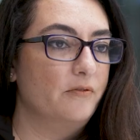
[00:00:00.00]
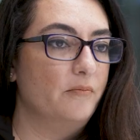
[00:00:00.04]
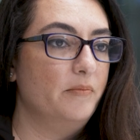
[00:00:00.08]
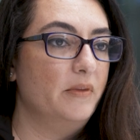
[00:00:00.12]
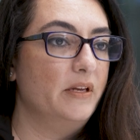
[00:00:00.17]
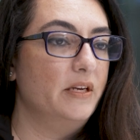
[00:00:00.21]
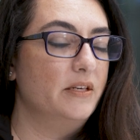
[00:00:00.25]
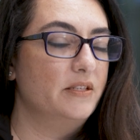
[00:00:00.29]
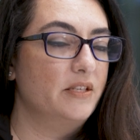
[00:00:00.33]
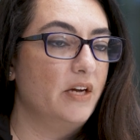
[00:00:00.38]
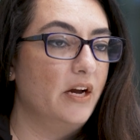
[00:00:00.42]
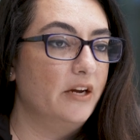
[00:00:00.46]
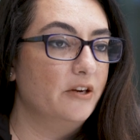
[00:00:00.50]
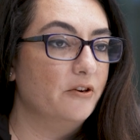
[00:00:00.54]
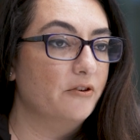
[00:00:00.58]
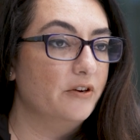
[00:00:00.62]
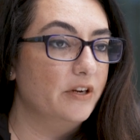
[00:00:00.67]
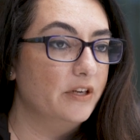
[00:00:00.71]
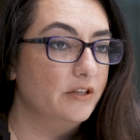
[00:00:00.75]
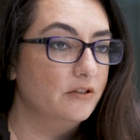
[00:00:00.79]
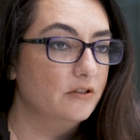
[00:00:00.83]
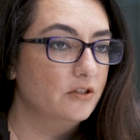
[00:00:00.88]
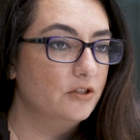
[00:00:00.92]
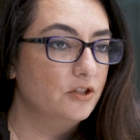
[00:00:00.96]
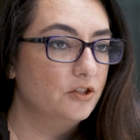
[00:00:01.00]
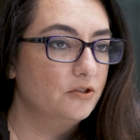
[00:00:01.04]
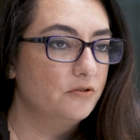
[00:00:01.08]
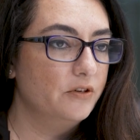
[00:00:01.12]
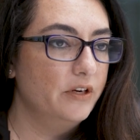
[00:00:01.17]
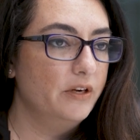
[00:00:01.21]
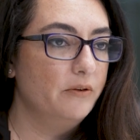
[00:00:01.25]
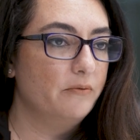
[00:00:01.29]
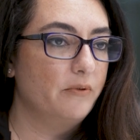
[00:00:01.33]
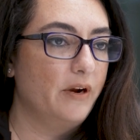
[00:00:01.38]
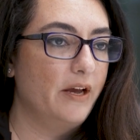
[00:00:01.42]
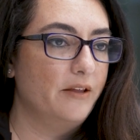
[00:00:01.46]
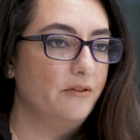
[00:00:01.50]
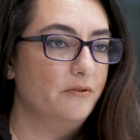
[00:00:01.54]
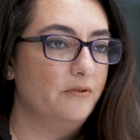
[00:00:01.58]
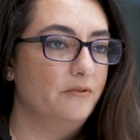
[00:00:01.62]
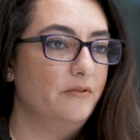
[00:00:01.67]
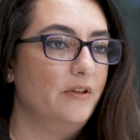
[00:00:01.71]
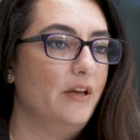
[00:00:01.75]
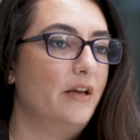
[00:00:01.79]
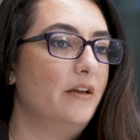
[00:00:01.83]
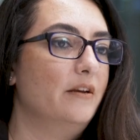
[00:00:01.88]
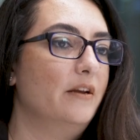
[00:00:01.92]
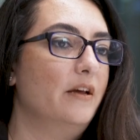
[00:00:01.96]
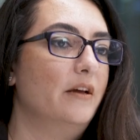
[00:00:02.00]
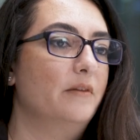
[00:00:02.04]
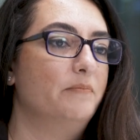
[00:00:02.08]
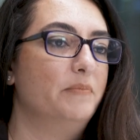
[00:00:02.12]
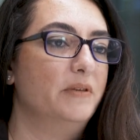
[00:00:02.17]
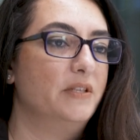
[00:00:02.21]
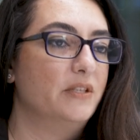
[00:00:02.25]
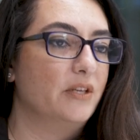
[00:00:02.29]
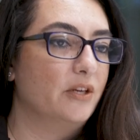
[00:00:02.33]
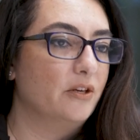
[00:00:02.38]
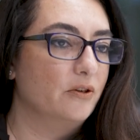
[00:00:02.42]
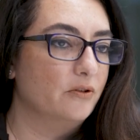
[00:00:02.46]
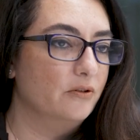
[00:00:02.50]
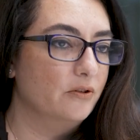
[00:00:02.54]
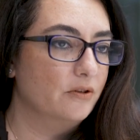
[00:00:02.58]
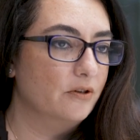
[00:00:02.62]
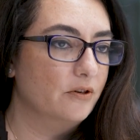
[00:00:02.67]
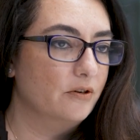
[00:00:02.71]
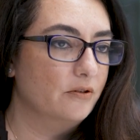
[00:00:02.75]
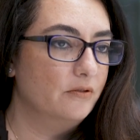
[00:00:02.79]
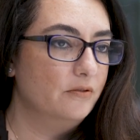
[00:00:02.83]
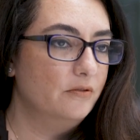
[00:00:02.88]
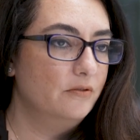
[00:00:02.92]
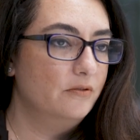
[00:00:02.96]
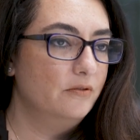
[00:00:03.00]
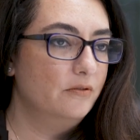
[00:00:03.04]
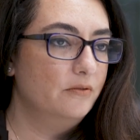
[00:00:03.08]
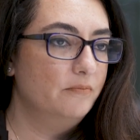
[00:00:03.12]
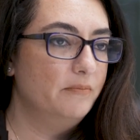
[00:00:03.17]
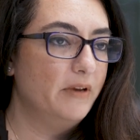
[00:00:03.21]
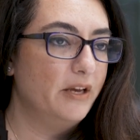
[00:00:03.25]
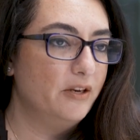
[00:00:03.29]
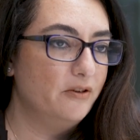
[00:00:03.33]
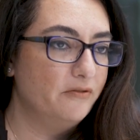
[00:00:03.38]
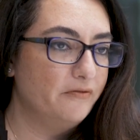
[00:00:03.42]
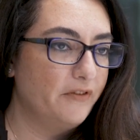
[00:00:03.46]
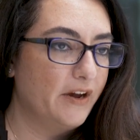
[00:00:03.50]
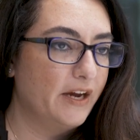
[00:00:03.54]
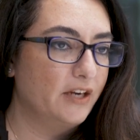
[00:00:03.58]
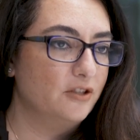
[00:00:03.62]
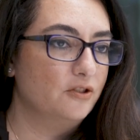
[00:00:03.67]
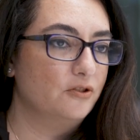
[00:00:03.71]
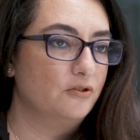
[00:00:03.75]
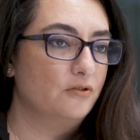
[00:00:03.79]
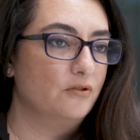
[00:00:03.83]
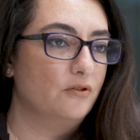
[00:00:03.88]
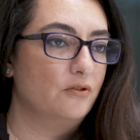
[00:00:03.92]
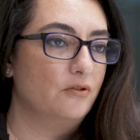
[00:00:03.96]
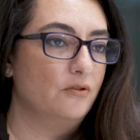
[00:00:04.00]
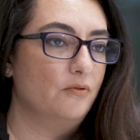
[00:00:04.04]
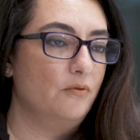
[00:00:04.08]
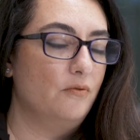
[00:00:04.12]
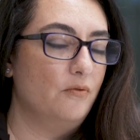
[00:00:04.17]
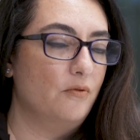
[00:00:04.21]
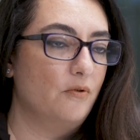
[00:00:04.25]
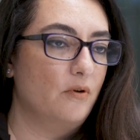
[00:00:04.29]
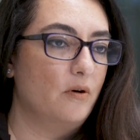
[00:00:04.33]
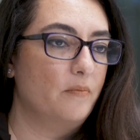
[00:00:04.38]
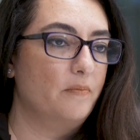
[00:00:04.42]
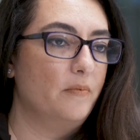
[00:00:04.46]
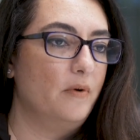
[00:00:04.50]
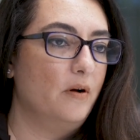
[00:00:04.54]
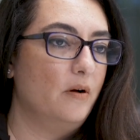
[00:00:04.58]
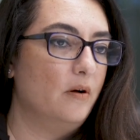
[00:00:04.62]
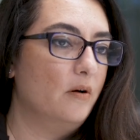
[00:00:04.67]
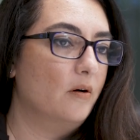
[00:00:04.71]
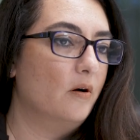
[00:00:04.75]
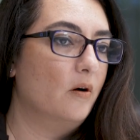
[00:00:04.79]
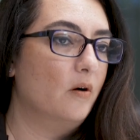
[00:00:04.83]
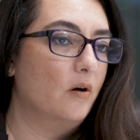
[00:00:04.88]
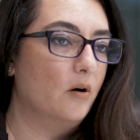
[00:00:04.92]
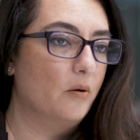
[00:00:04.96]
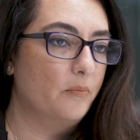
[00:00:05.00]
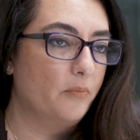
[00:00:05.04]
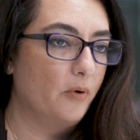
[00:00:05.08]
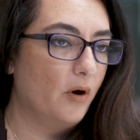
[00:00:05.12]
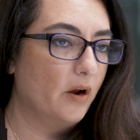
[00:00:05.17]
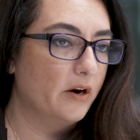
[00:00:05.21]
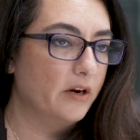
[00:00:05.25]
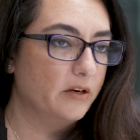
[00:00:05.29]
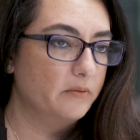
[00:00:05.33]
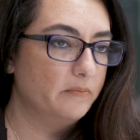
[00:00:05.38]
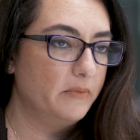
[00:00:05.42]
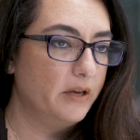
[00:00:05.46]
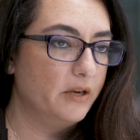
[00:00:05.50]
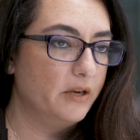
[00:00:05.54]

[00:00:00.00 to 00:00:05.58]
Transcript: from the entire industry rather than a particular manufacturer or a product